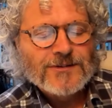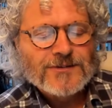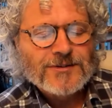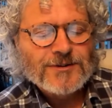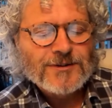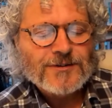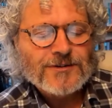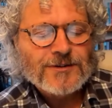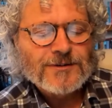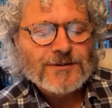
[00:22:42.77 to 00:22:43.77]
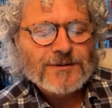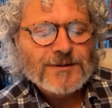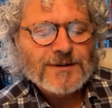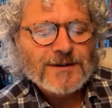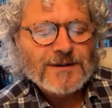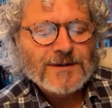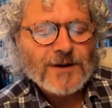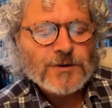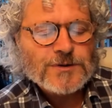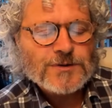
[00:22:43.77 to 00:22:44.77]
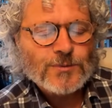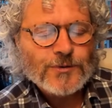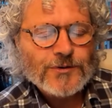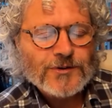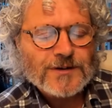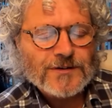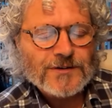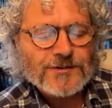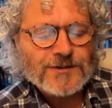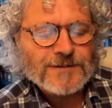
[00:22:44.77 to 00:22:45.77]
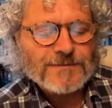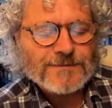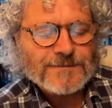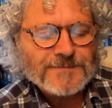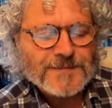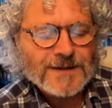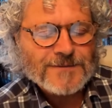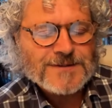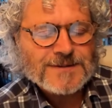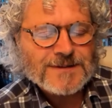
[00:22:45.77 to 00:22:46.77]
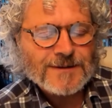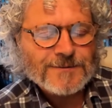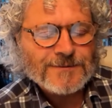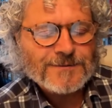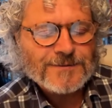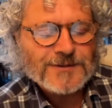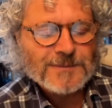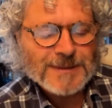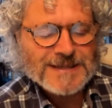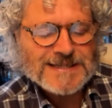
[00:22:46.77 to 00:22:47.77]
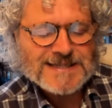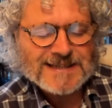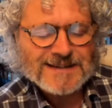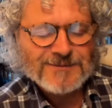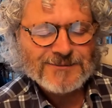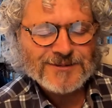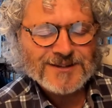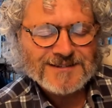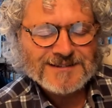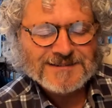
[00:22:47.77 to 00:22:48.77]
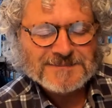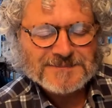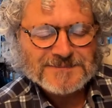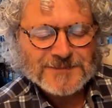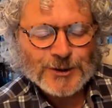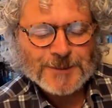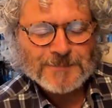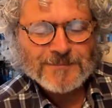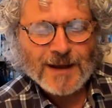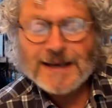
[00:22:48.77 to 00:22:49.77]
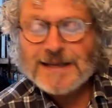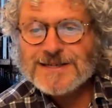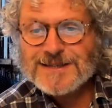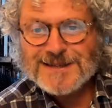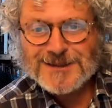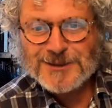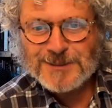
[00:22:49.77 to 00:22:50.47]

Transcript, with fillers: to to go towards a condition of of, of simplicity for you know at least until the